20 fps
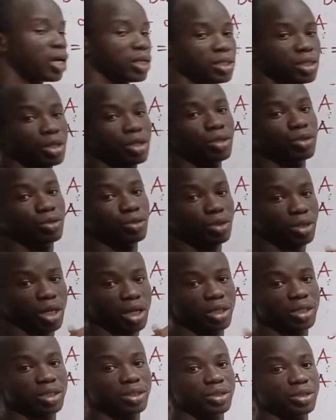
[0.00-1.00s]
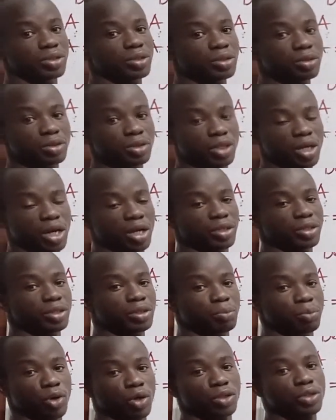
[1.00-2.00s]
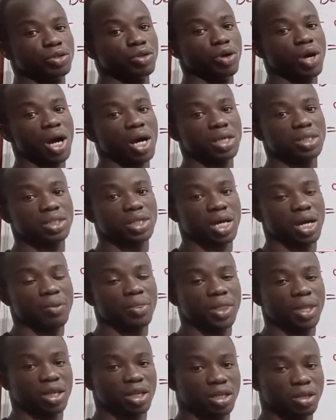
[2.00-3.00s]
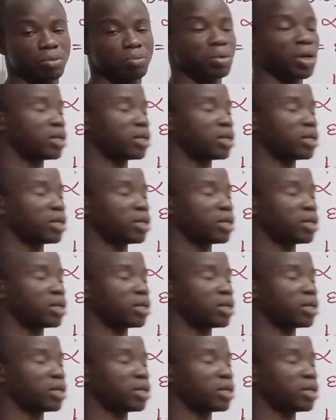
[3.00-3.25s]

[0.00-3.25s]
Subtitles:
light, you can report your answer in